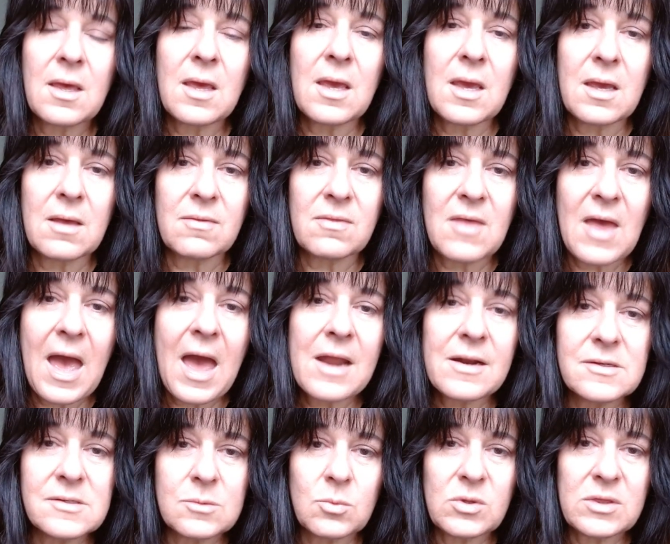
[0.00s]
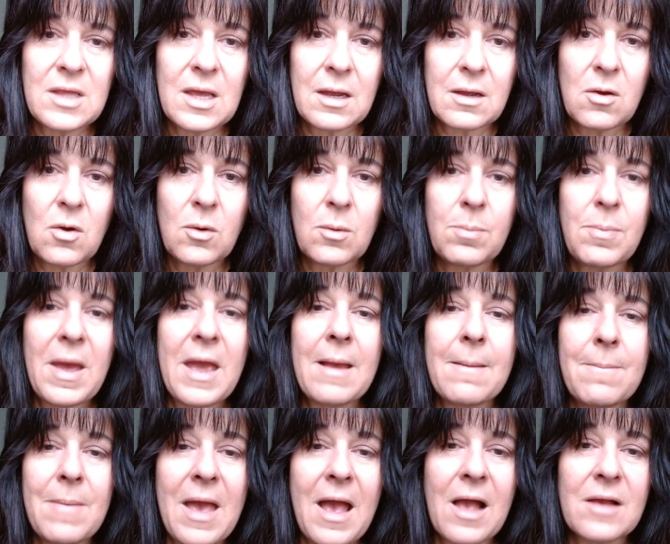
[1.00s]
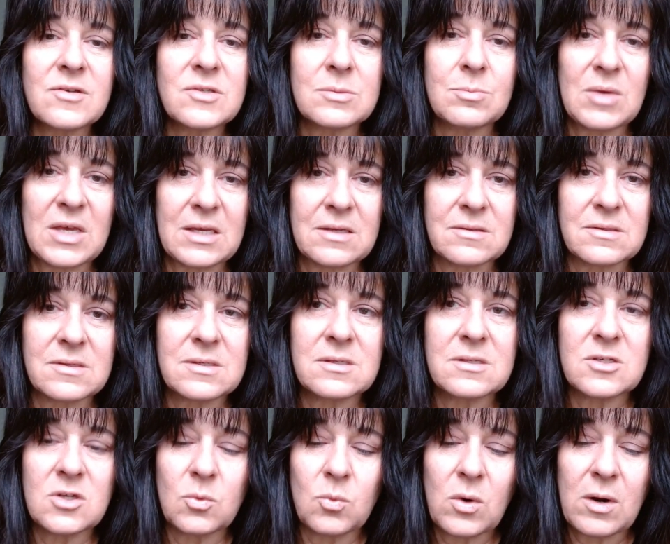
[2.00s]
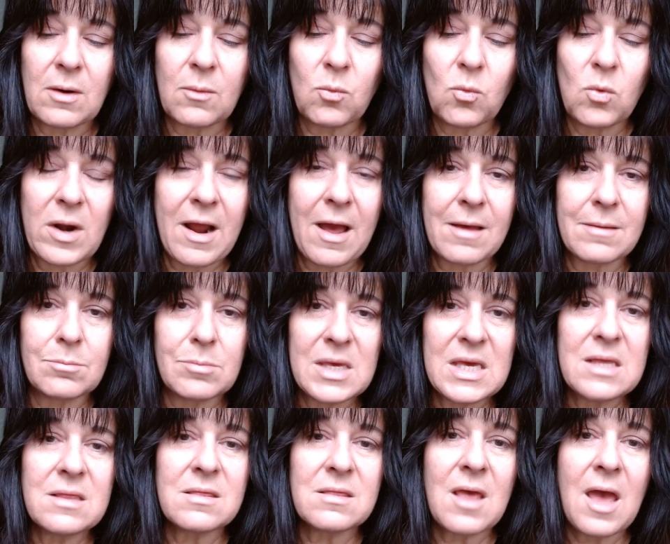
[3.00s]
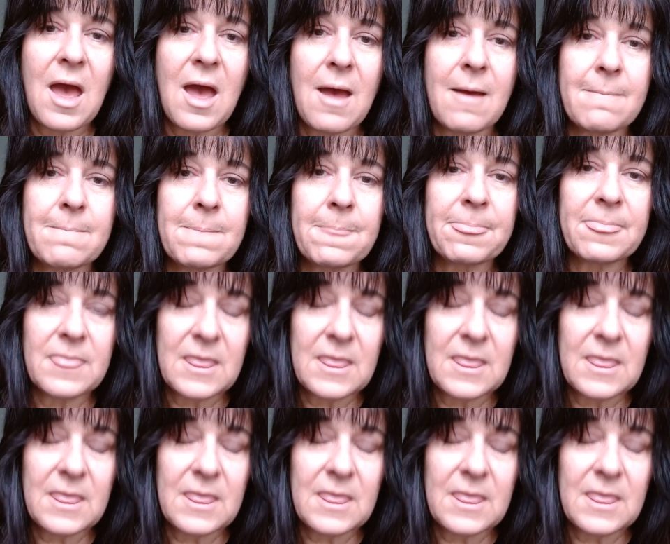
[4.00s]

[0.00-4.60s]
And that is what that copay max means, to where when I meet that,